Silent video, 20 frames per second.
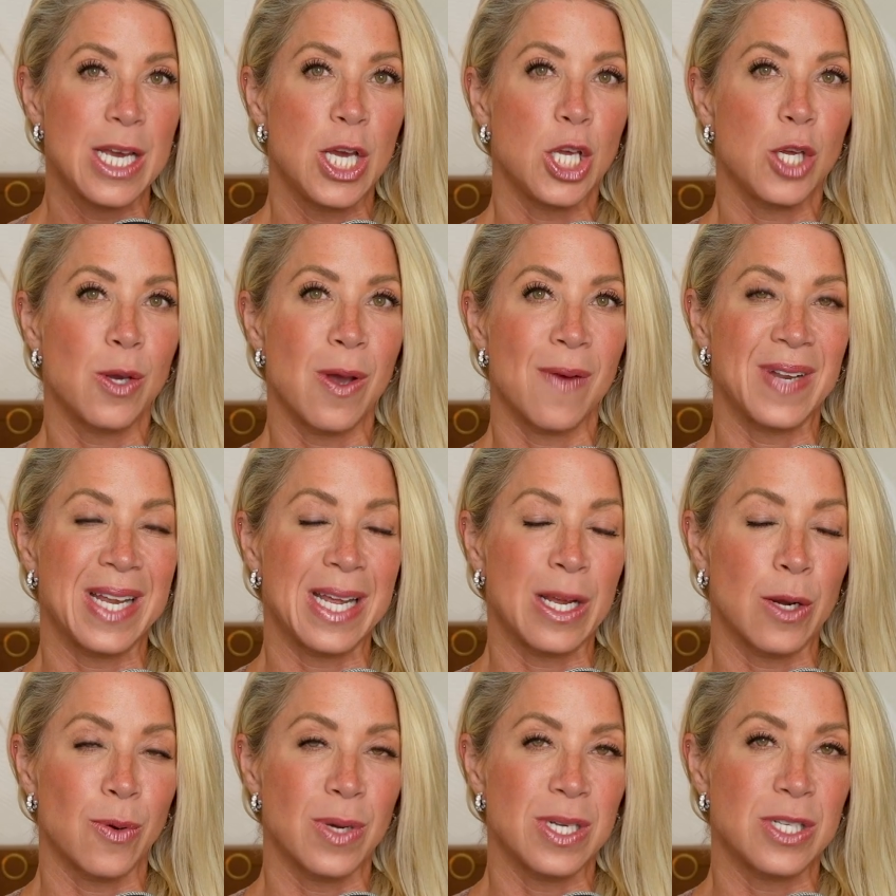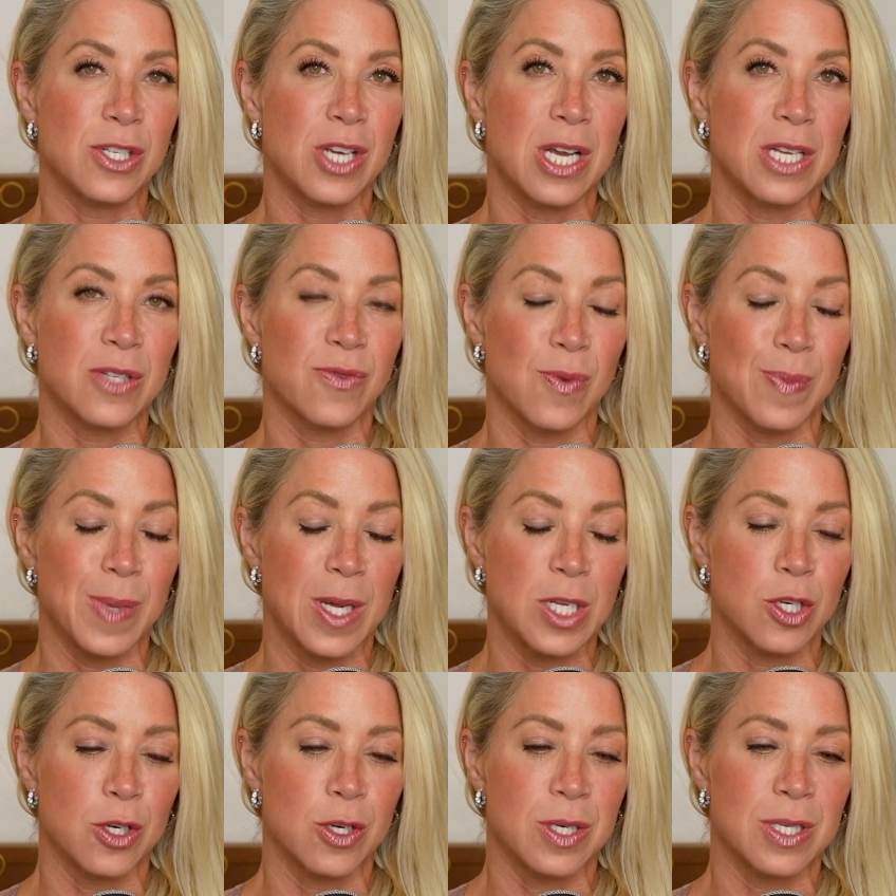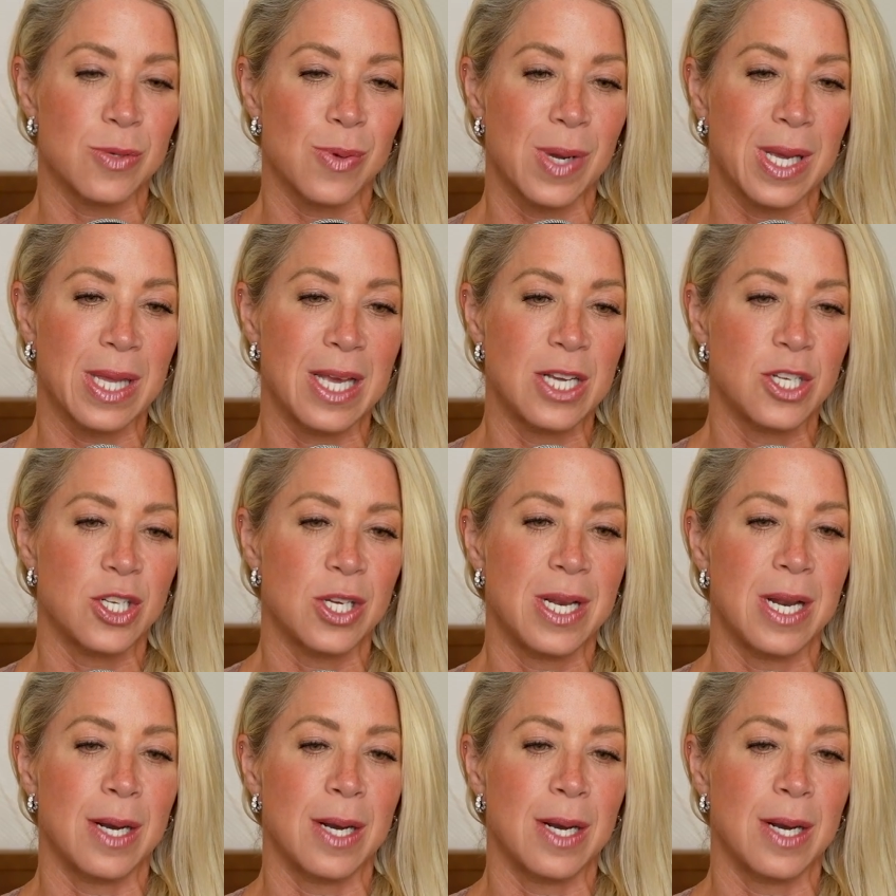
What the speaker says: you have an increased chance for blood sugar dysregulation.